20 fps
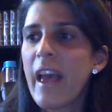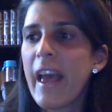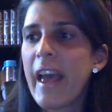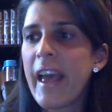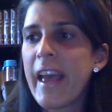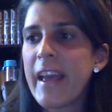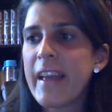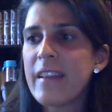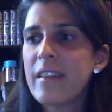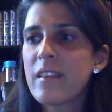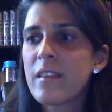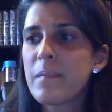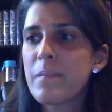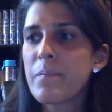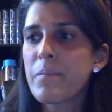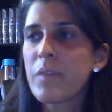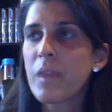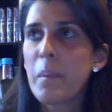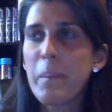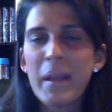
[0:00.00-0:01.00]
And
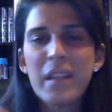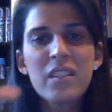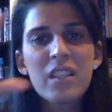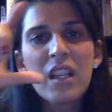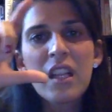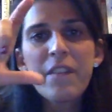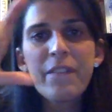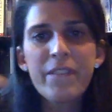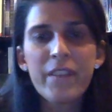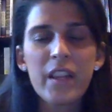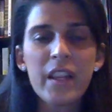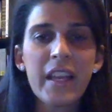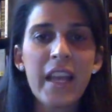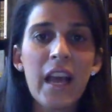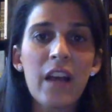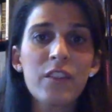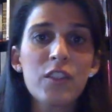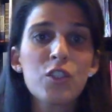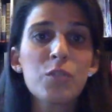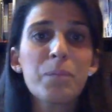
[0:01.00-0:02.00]
basically filling
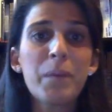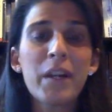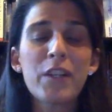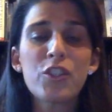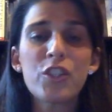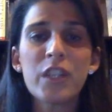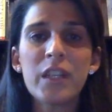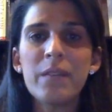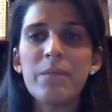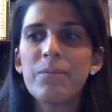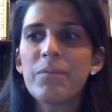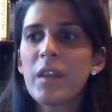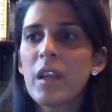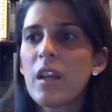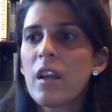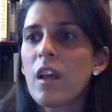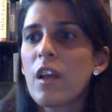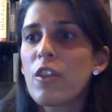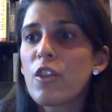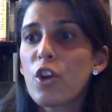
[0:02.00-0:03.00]
out the spreadsheet.
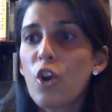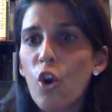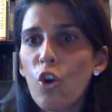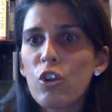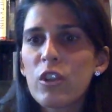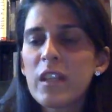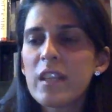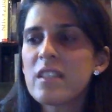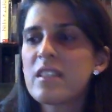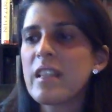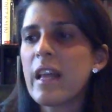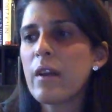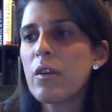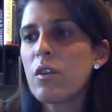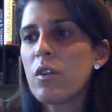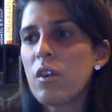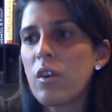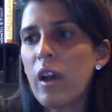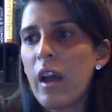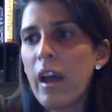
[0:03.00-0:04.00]
The goal is that,
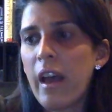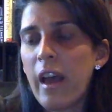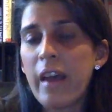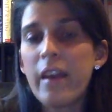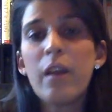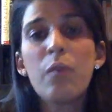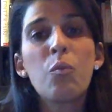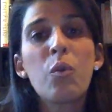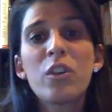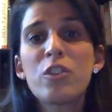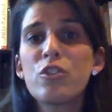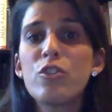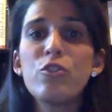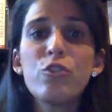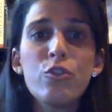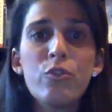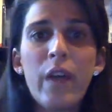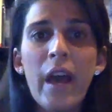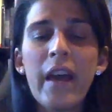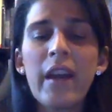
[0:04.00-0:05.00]
and once you
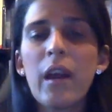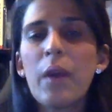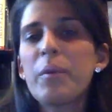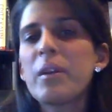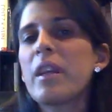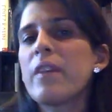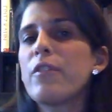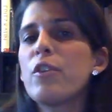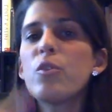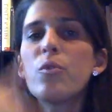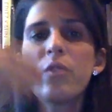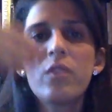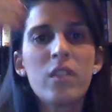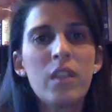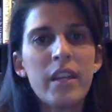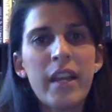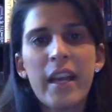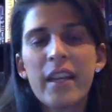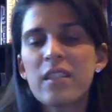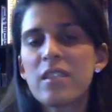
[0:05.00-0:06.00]
do that, I will give you
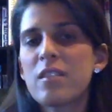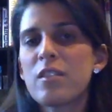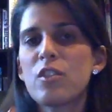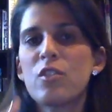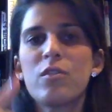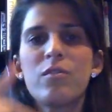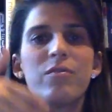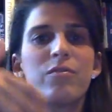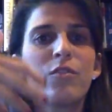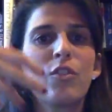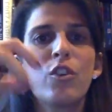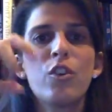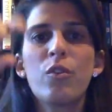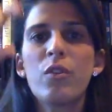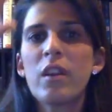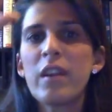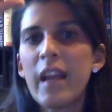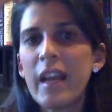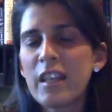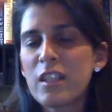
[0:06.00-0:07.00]
the next
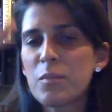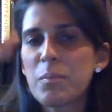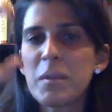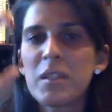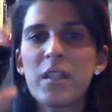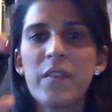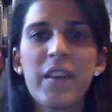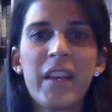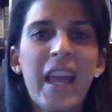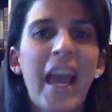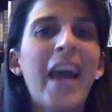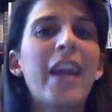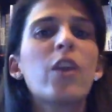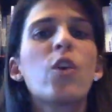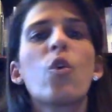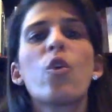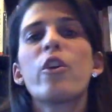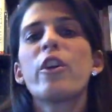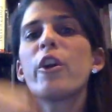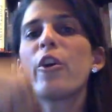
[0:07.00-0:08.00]
specific
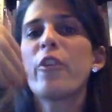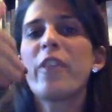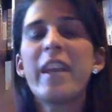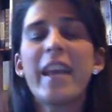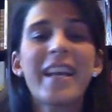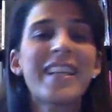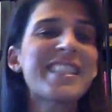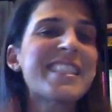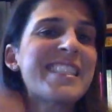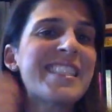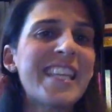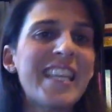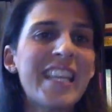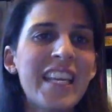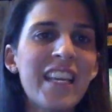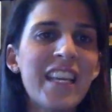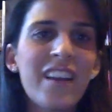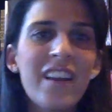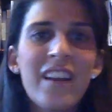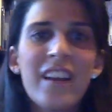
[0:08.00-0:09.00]
category or the next
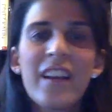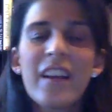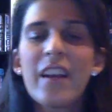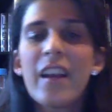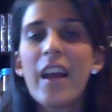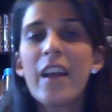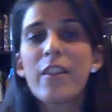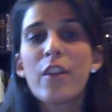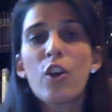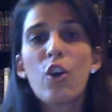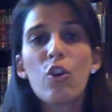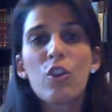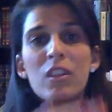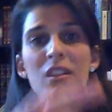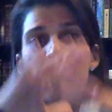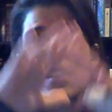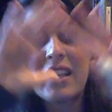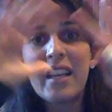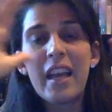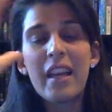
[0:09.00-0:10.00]
city. And the goal
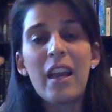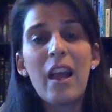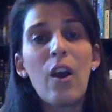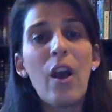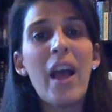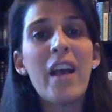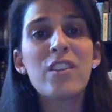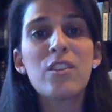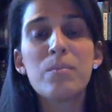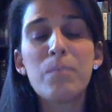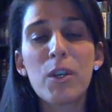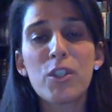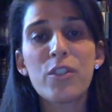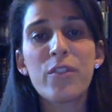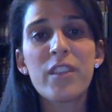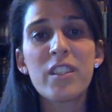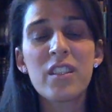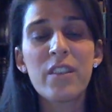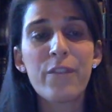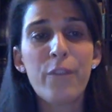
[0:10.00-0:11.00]
is to get as much of
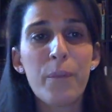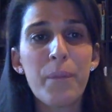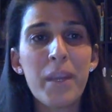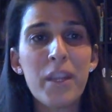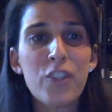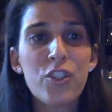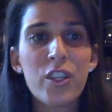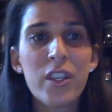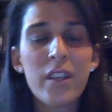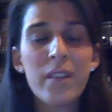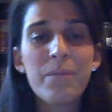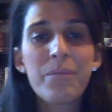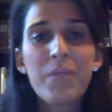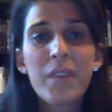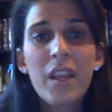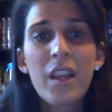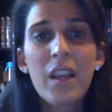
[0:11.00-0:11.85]
this information